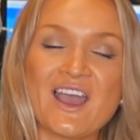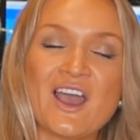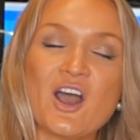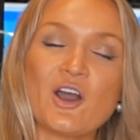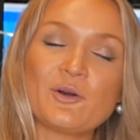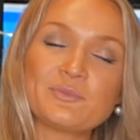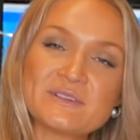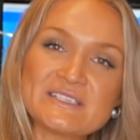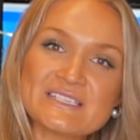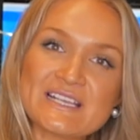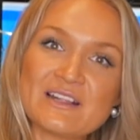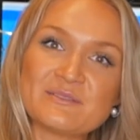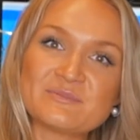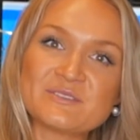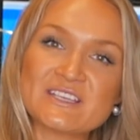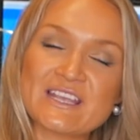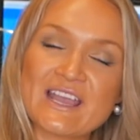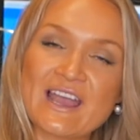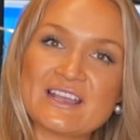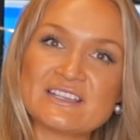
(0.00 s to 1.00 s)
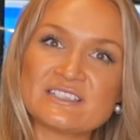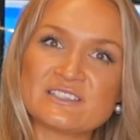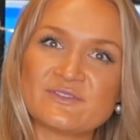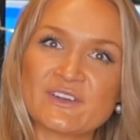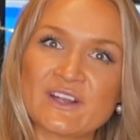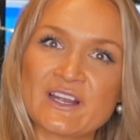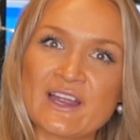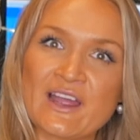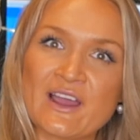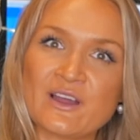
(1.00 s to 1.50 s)
Hope this helped you guys
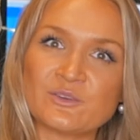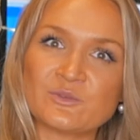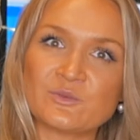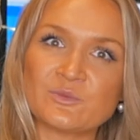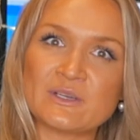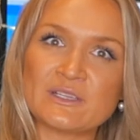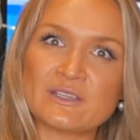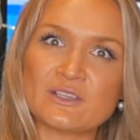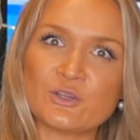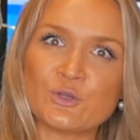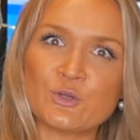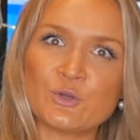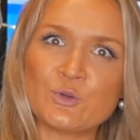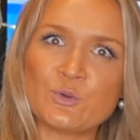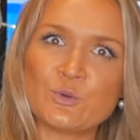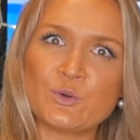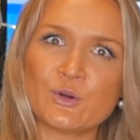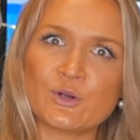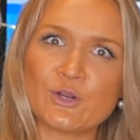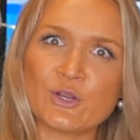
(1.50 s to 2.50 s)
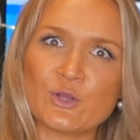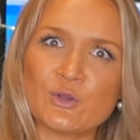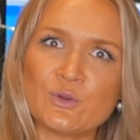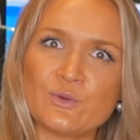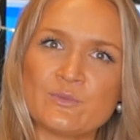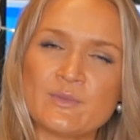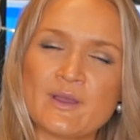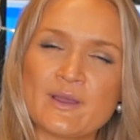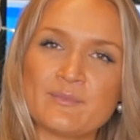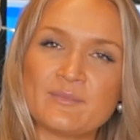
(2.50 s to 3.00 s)
figure out what who or
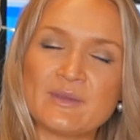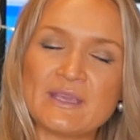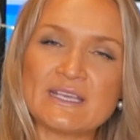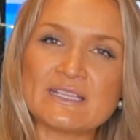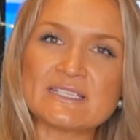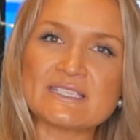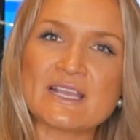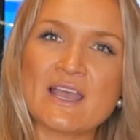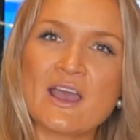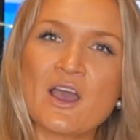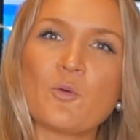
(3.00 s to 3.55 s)
whom means.